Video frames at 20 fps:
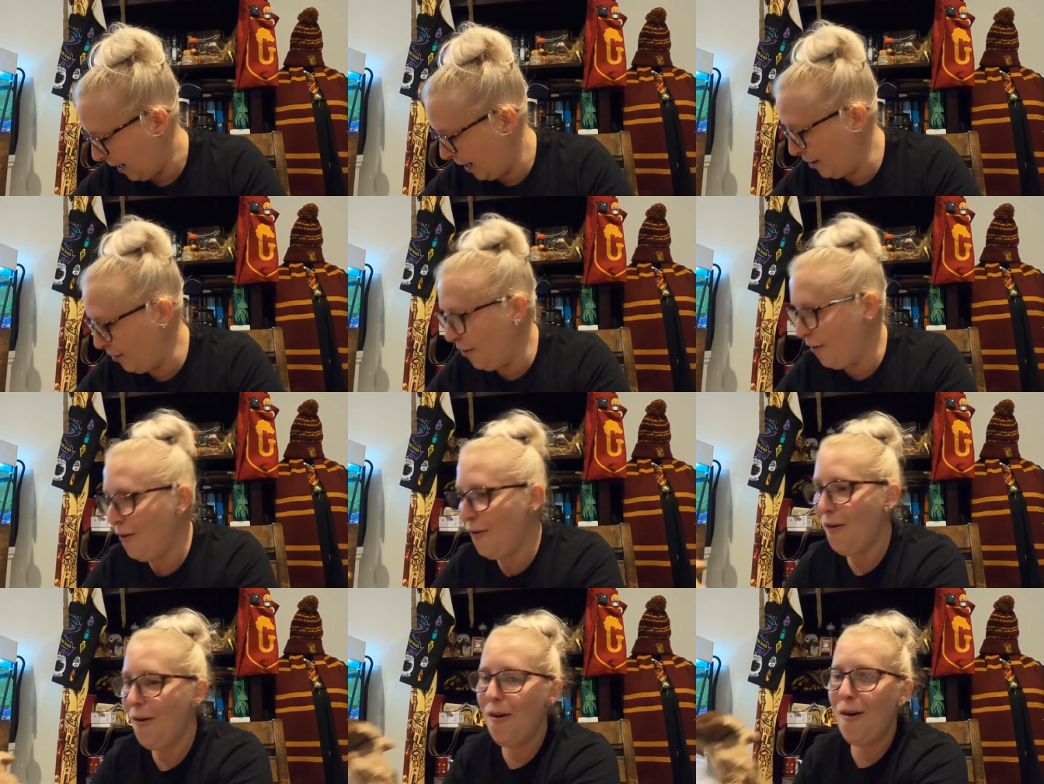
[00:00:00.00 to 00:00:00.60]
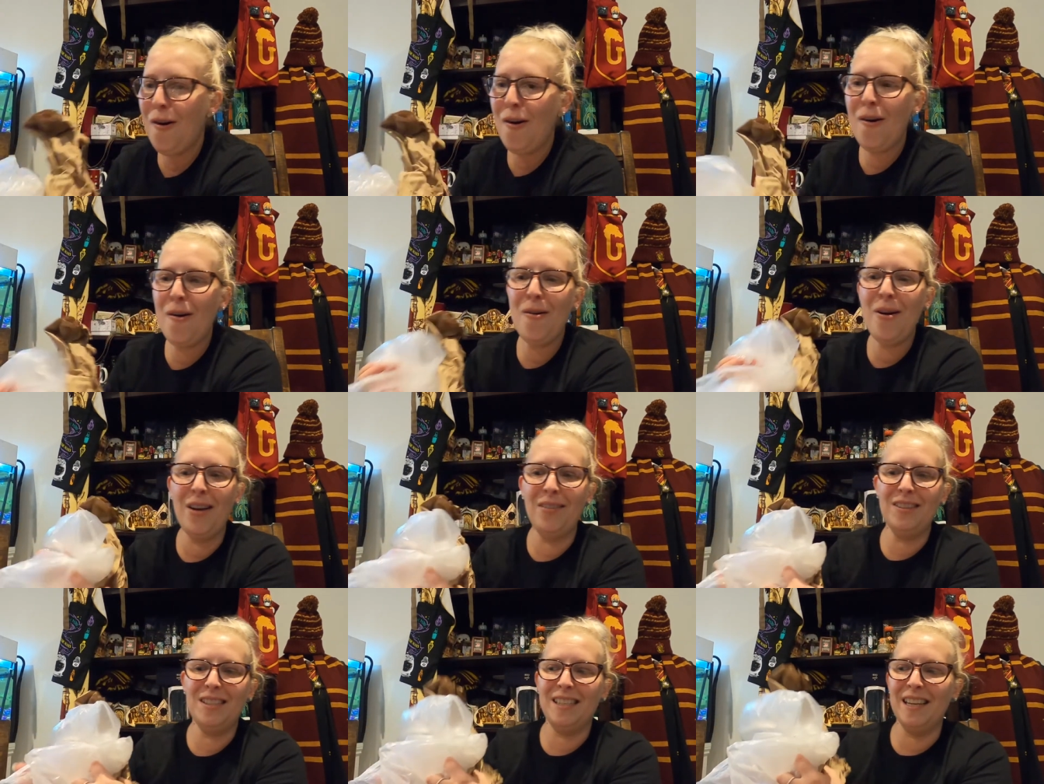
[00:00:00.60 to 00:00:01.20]
And
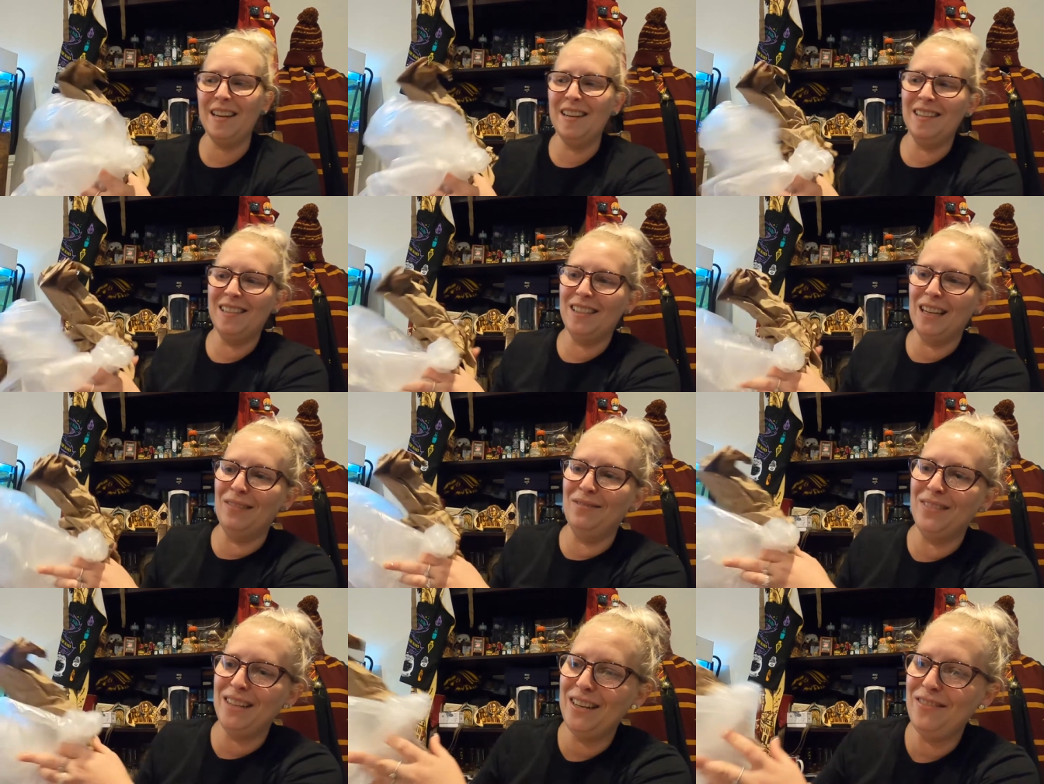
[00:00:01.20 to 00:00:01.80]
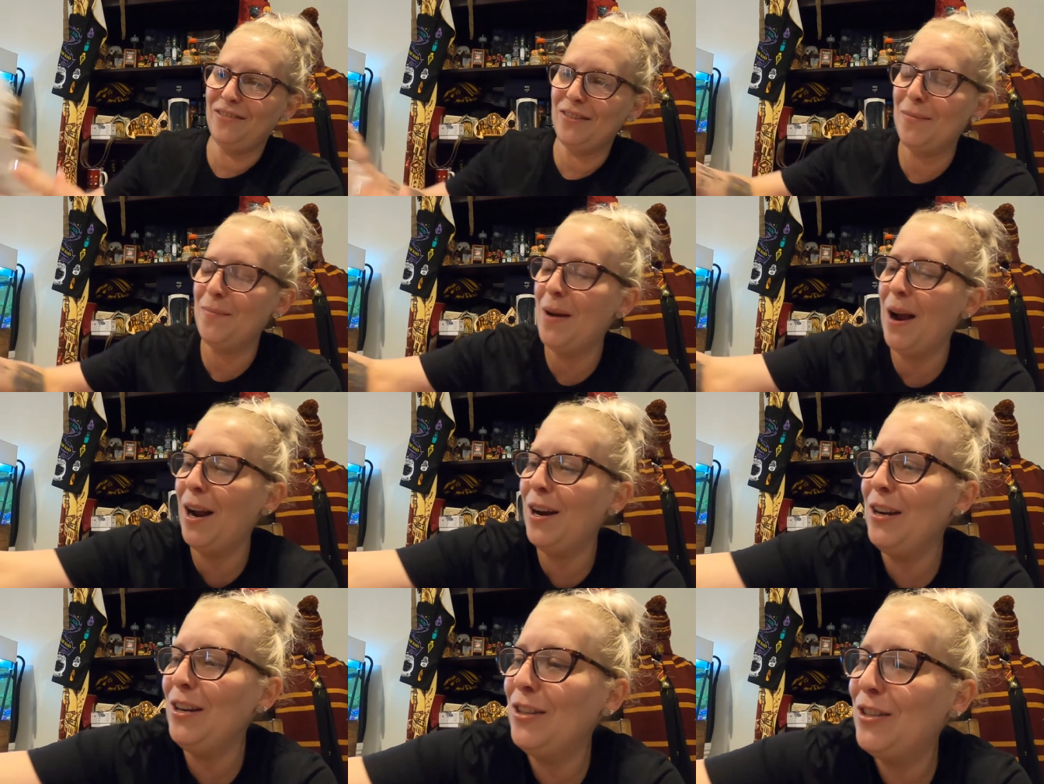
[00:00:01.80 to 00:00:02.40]
oh, I've seen something from
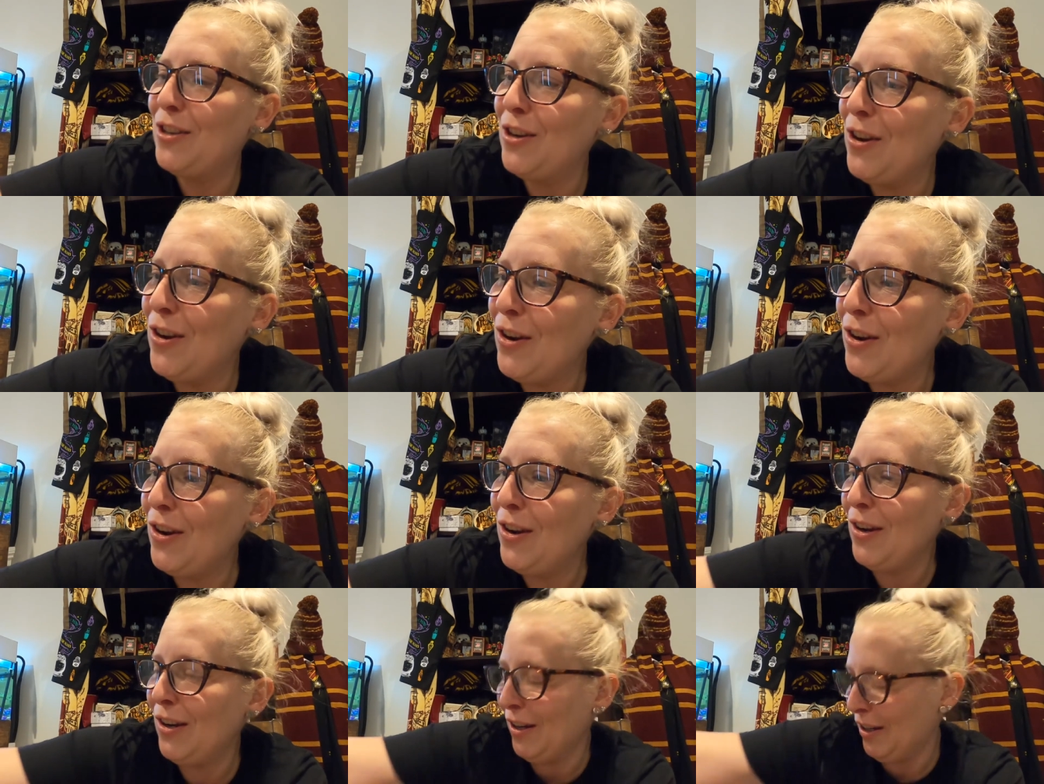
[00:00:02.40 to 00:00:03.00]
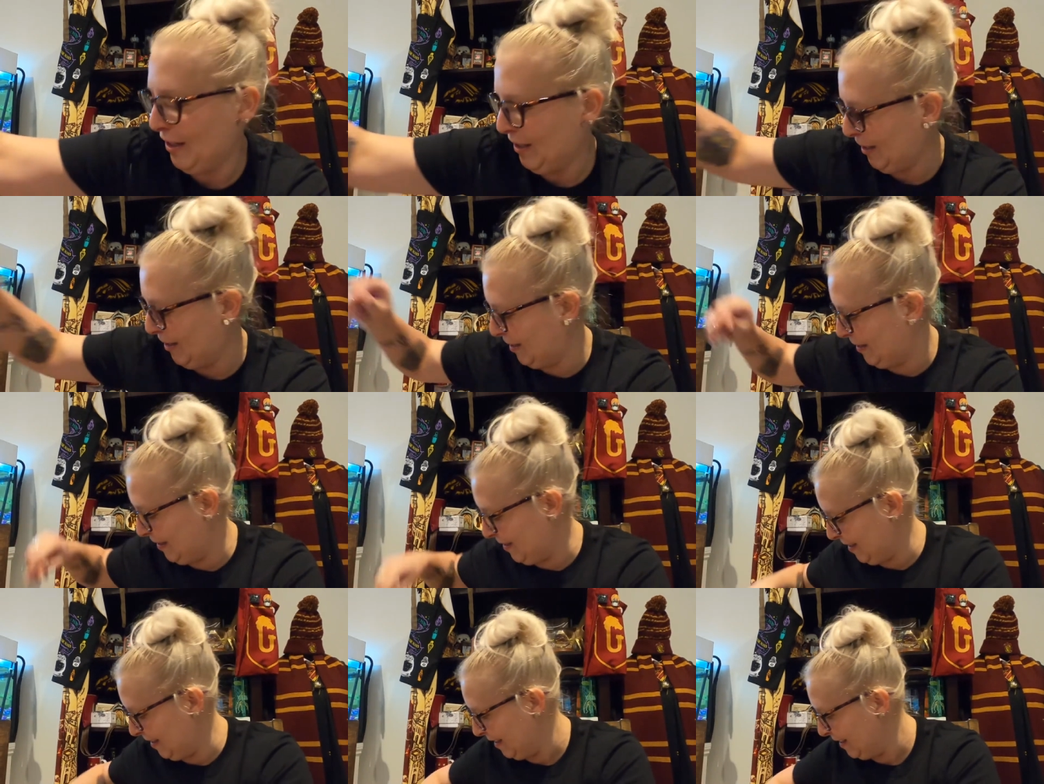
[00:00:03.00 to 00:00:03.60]
Honey
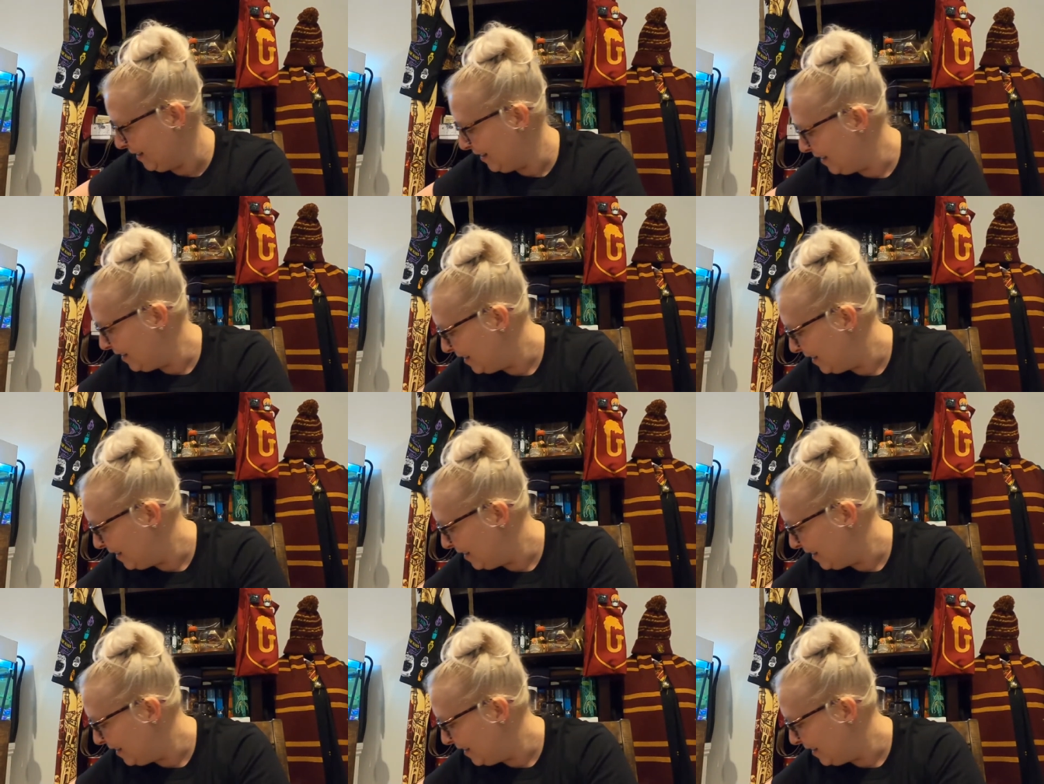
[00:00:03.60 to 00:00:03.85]
Jukes.